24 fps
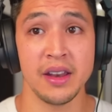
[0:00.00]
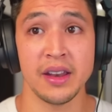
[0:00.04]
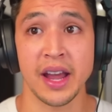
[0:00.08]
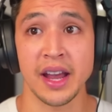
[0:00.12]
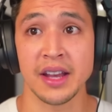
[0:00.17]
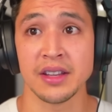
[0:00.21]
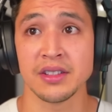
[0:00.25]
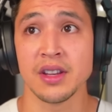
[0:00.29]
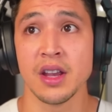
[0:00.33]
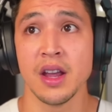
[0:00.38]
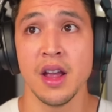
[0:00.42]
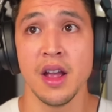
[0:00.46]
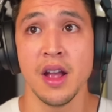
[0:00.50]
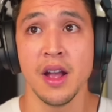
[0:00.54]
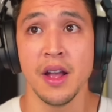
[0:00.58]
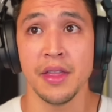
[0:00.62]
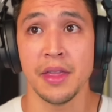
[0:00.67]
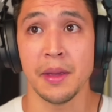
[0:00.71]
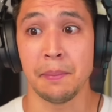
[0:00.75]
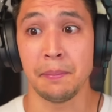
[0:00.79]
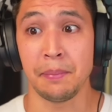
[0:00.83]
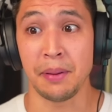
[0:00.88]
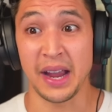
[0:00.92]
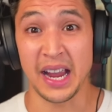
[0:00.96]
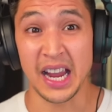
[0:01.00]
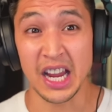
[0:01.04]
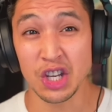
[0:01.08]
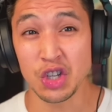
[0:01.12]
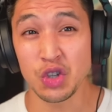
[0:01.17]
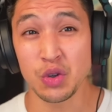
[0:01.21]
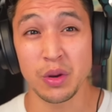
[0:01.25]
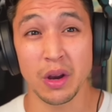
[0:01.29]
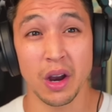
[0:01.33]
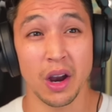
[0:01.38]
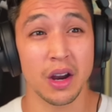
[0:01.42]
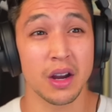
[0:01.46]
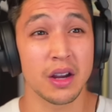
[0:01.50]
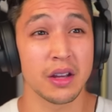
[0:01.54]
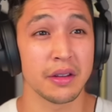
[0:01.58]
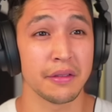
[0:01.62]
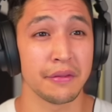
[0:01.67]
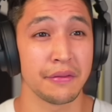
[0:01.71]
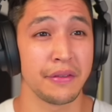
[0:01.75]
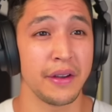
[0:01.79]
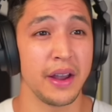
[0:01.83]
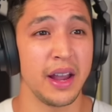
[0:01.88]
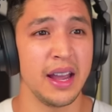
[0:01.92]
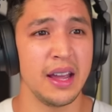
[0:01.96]
as the patriarch of the
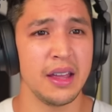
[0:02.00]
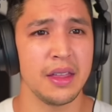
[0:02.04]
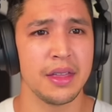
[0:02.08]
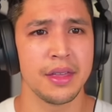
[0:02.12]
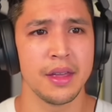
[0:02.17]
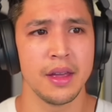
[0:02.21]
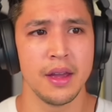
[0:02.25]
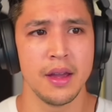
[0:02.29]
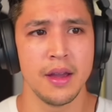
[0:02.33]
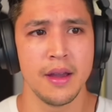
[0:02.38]
faith,